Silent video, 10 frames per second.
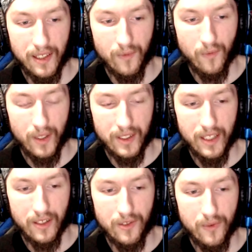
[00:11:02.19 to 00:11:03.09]
what
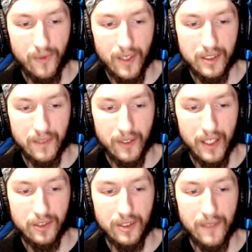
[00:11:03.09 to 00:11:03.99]
they could do with the Resident Evil
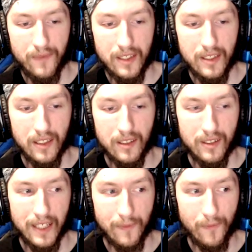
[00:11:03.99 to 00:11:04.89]
engine if they
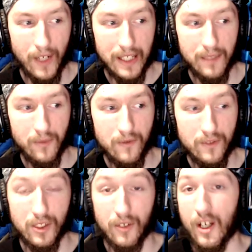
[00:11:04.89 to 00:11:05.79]
did like fighting
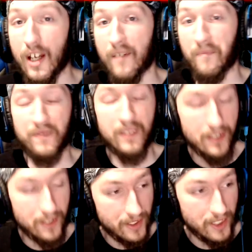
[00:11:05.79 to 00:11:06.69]
moves. So,
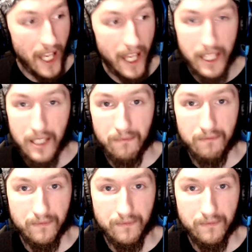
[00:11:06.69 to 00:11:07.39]
say.